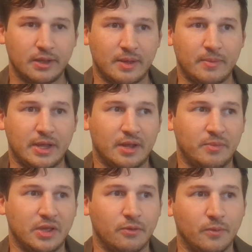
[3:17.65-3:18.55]
that might not
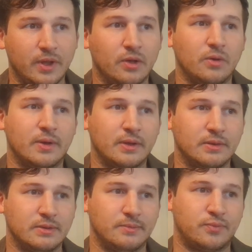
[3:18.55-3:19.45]
be a real
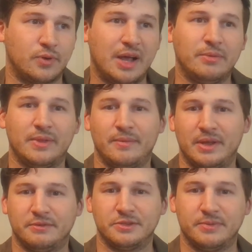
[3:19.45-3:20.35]
problem. That
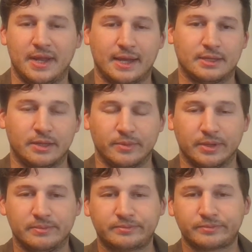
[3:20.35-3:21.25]
might have just been acting,
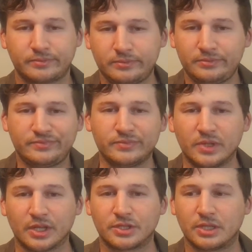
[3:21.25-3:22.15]
but
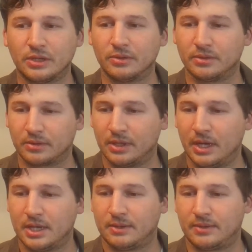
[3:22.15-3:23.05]
it's still
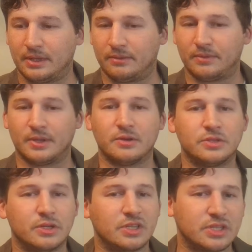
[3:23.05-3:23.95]
you know,
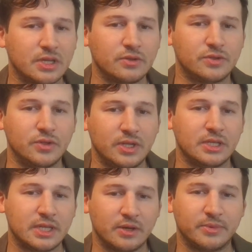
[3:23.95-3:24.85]
those are the skills you
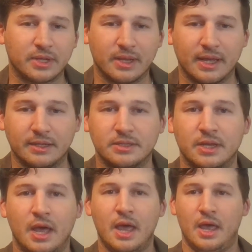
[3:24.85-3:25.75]
need to help the clients.
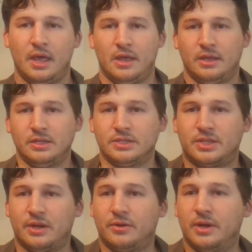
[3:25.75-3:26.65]

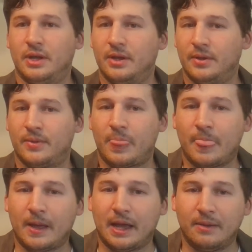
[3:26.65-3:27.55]
So
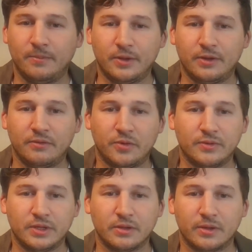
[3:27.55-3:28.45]
I'm looking
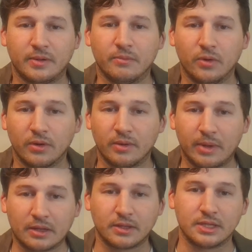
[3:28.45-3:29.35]
forward to learning more
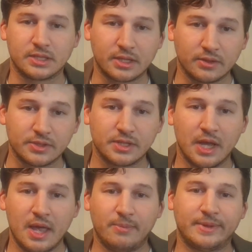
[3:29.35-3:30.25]
about these skills
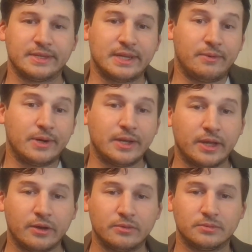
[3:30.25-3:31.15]
because I want to
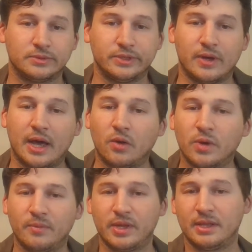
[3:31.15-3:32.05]
know, you know, I don't
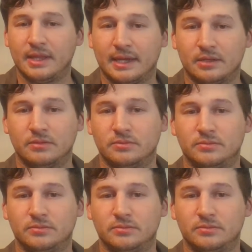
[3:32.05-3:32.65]
want to be like,